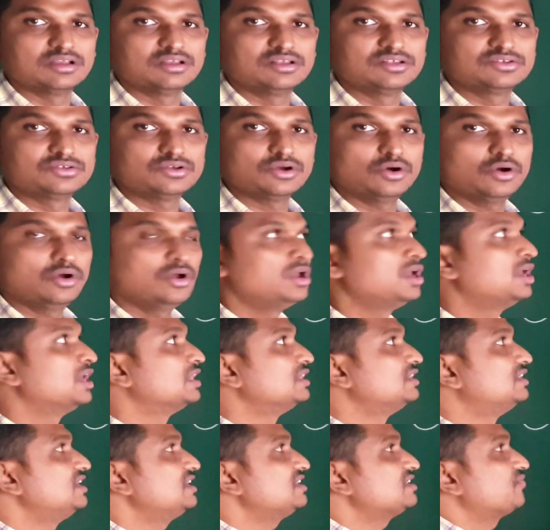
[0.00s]
So
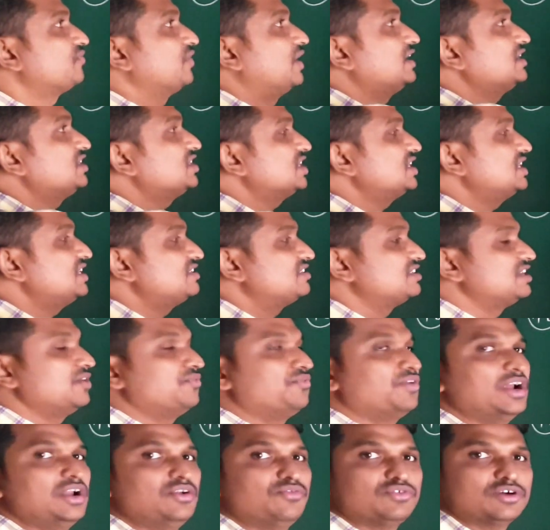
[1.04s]
this function is
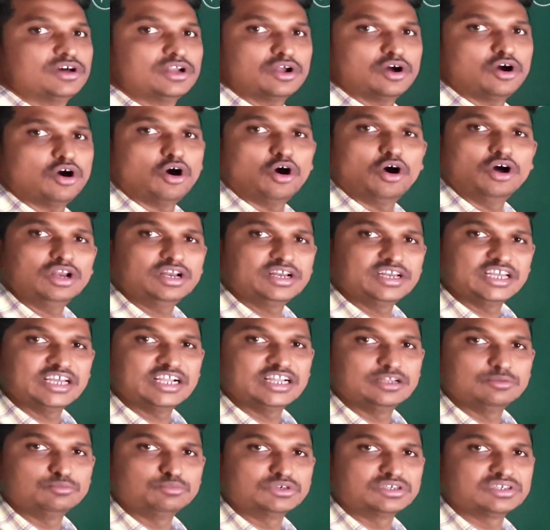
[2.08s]
defined for all real
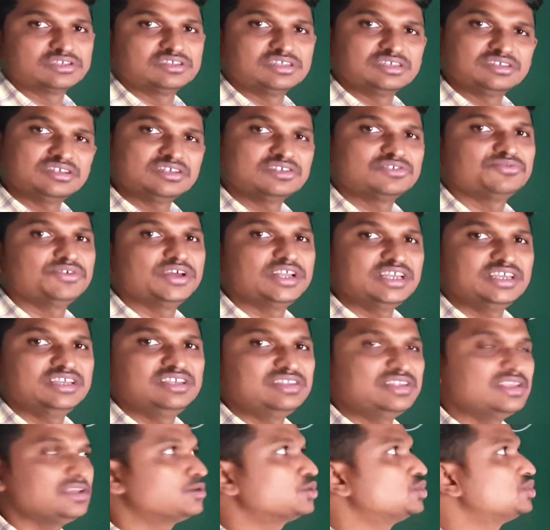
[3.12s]
numbers. This is very
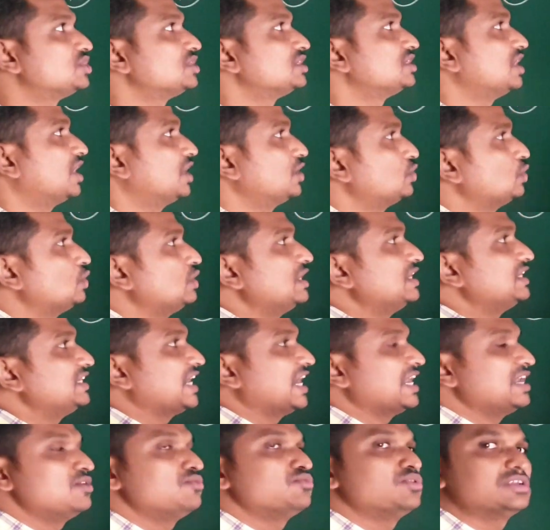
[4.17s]
easy question. Not only
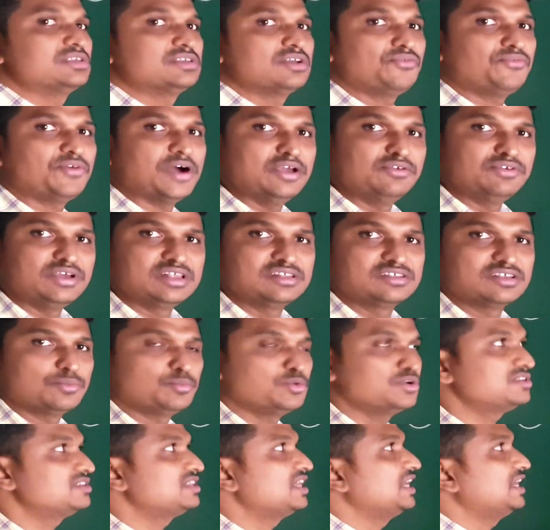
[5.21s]
tan inverse of 5x.
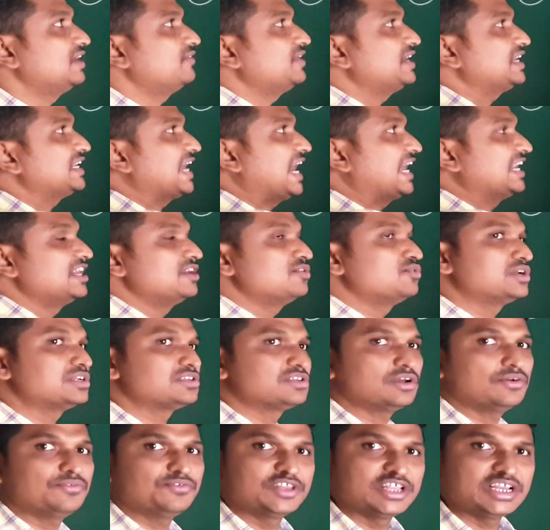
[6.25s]
Suppose they given tan inverse
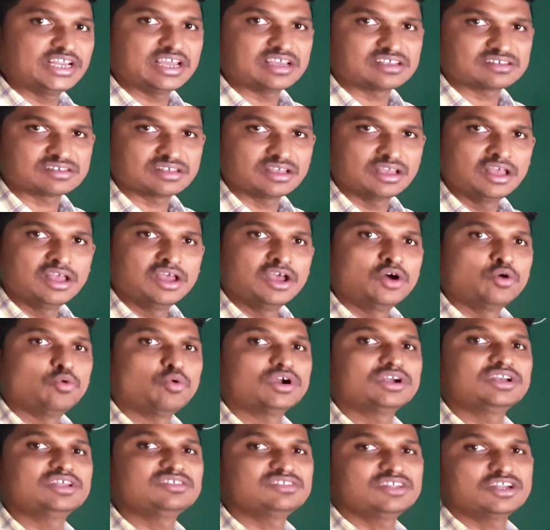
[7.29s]
of 3x.
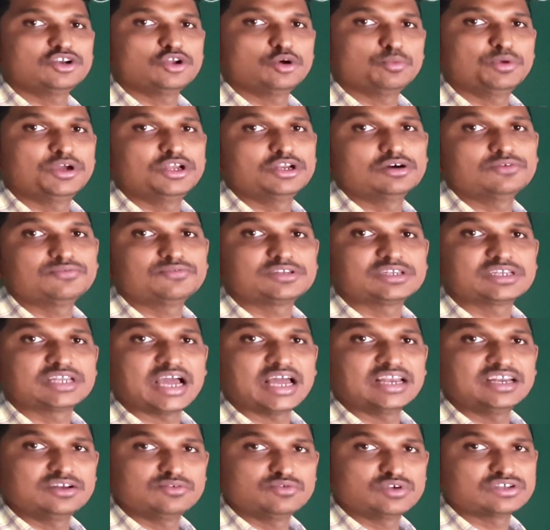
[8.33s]
What is the domain of
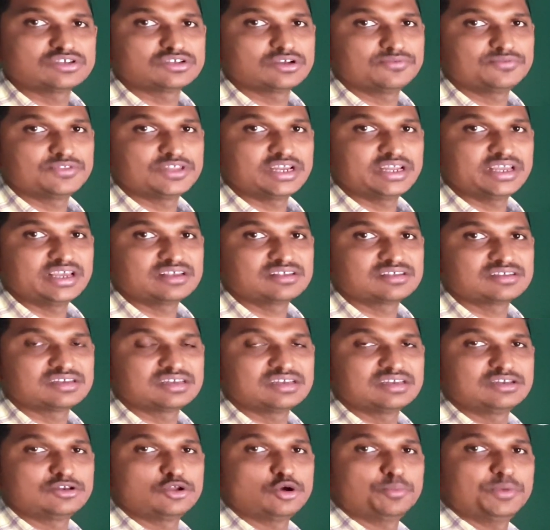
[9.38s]
tan inverse of 3x?
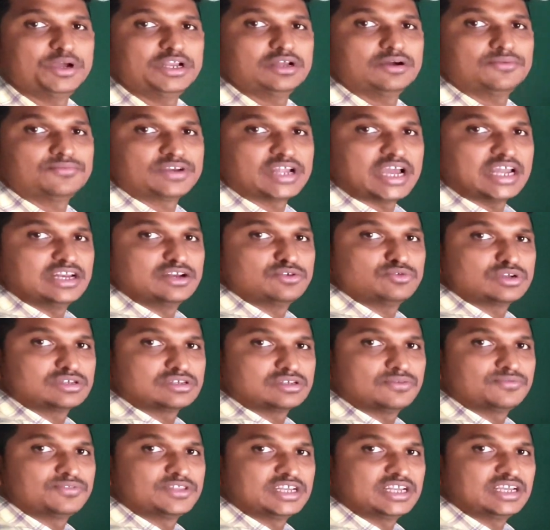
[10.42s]
Domain of tan inverse
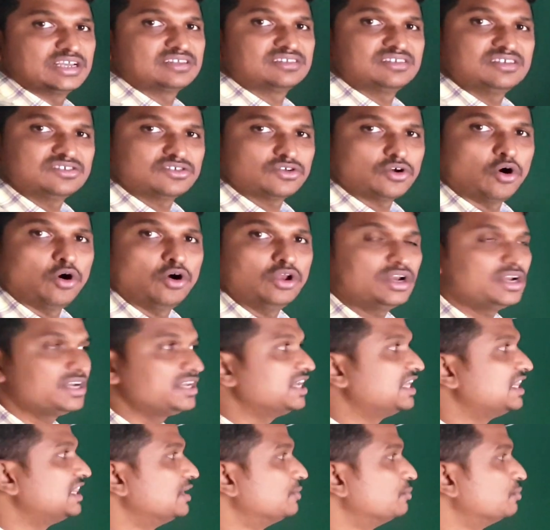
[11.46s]
of 3x is all
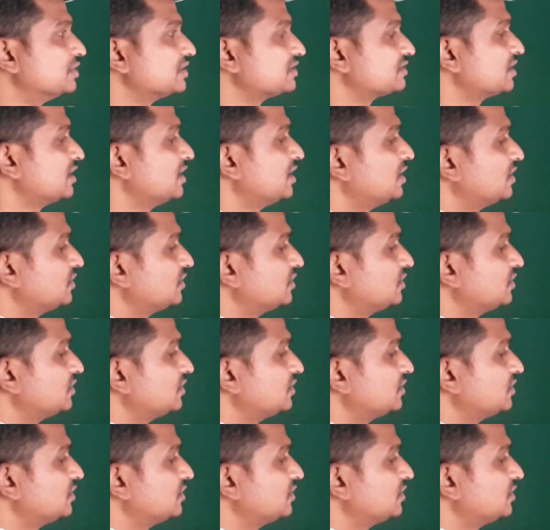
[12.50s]
real numbers.